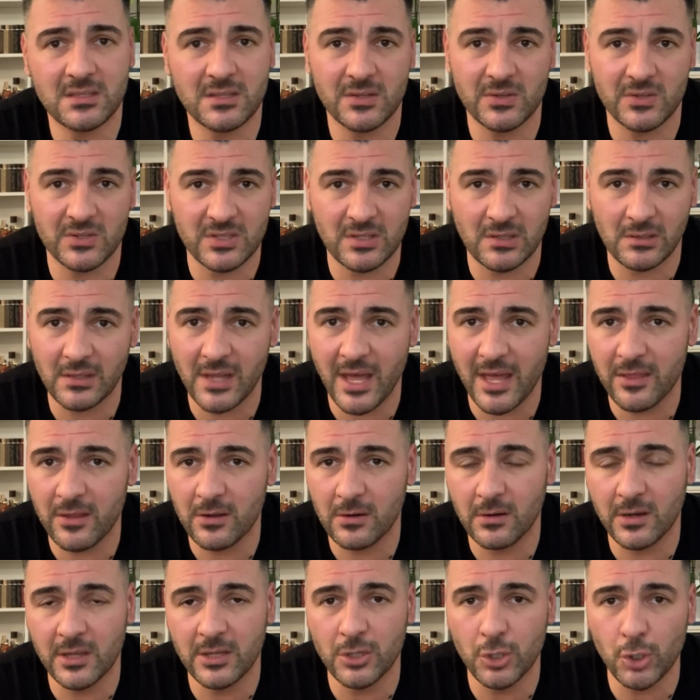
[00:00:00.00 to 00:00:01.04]
There's
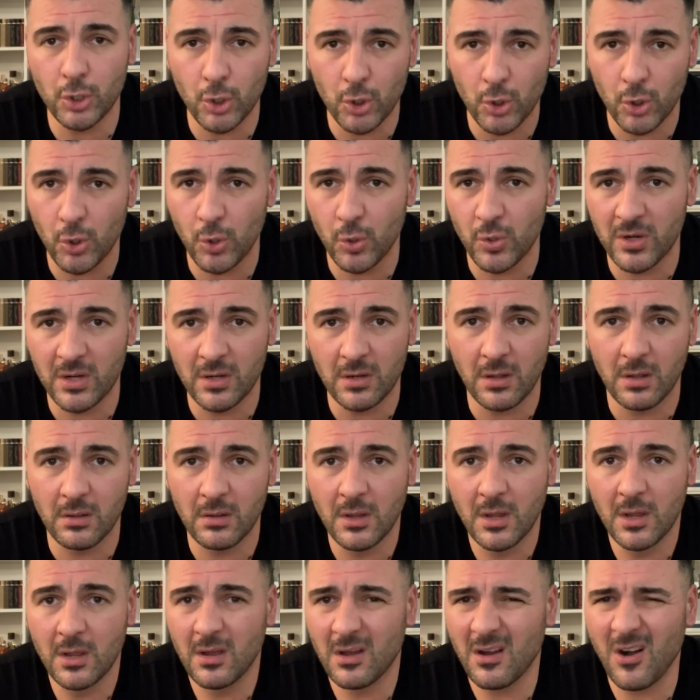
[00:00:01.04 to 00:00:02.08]
leather and oud and
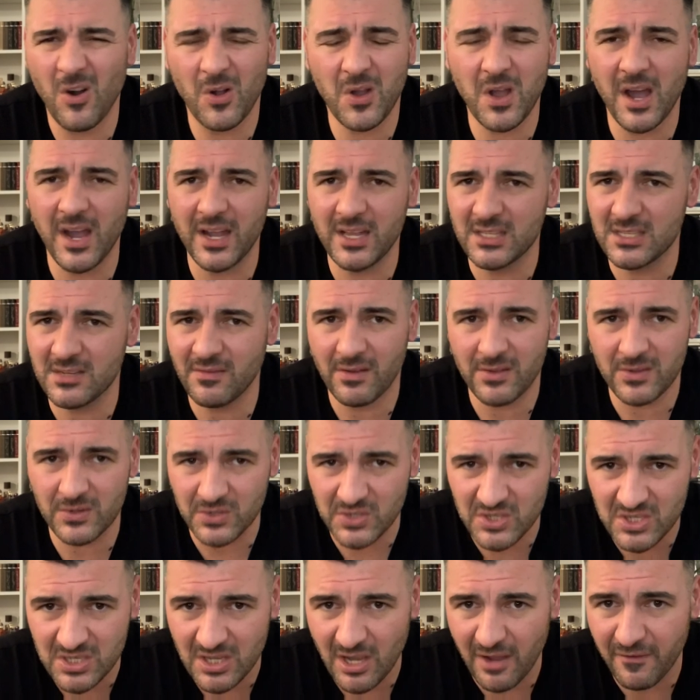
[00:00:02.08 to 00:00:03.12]
all kinds of other
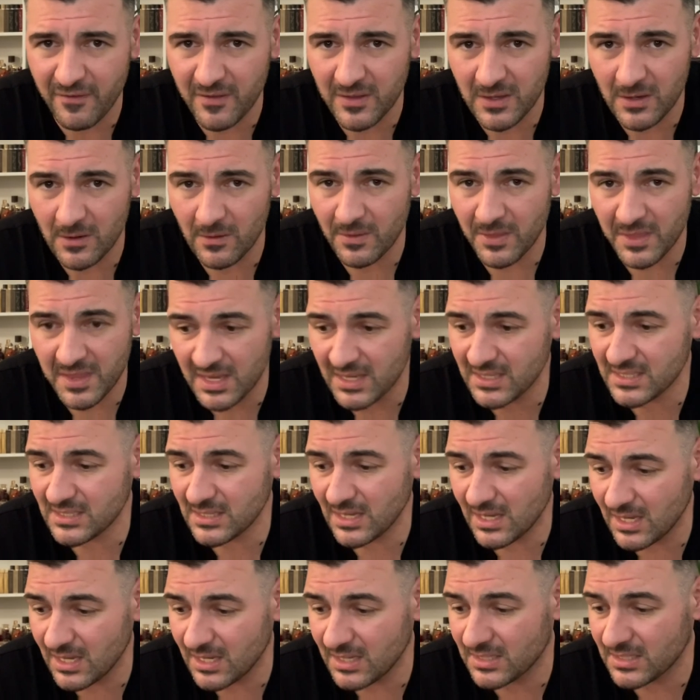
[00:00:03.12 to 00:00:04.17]
stuff in here. This
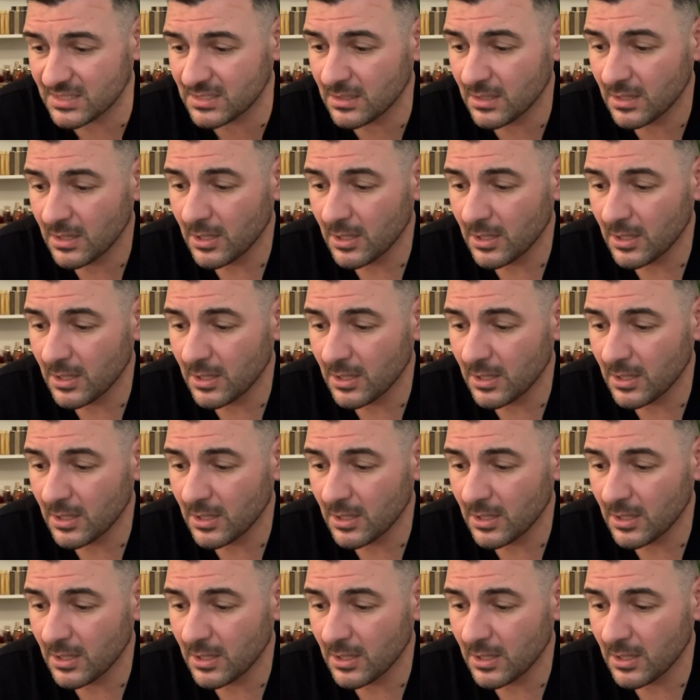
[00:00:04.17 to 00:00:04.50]
is